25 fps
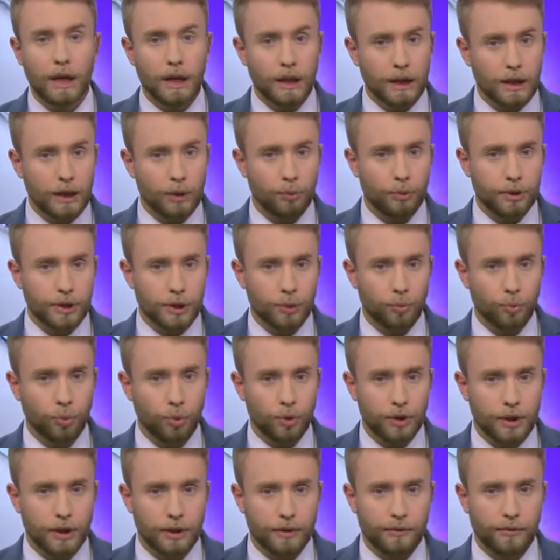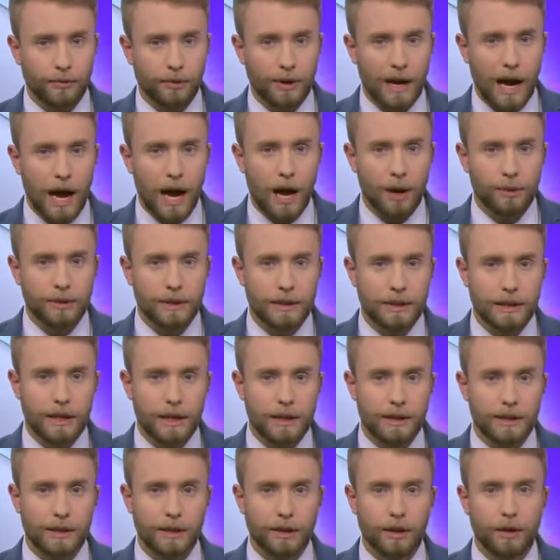He was awarded for
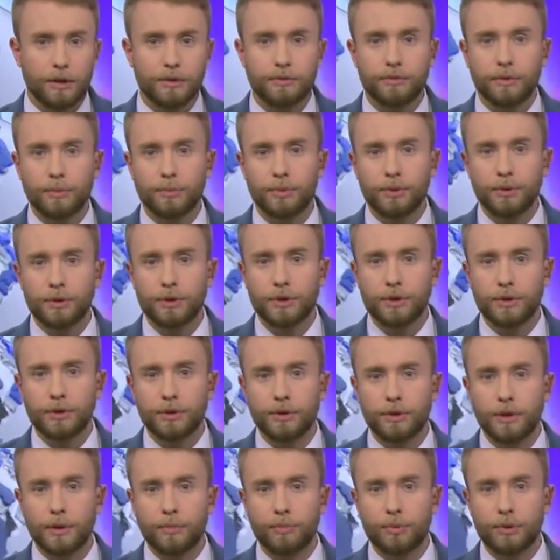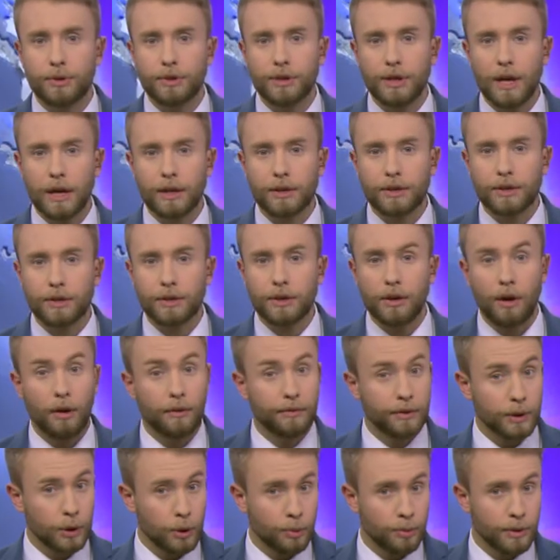outstanding contribution to the protection
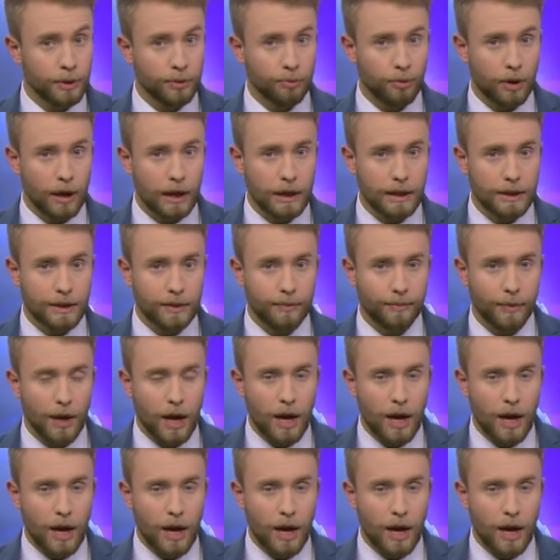of human rights.